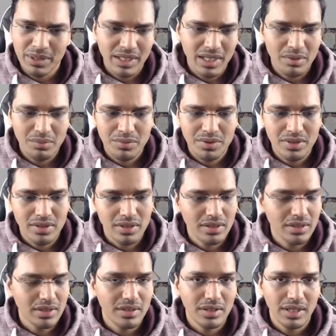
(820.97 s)
Game
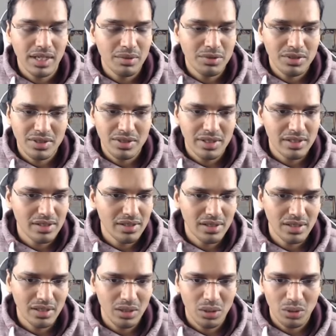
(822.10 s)
is
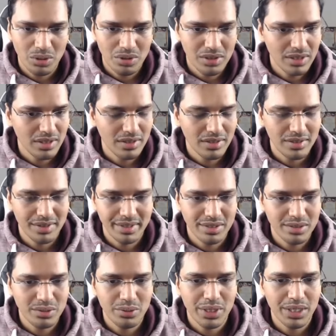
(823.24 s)
still on.
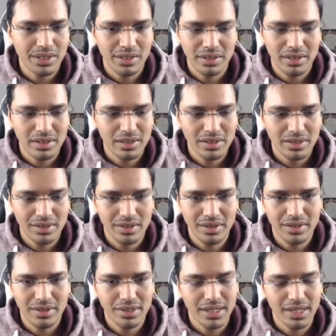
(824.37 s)
It's quite unclear
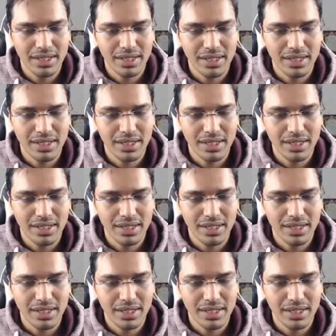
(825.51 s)
here.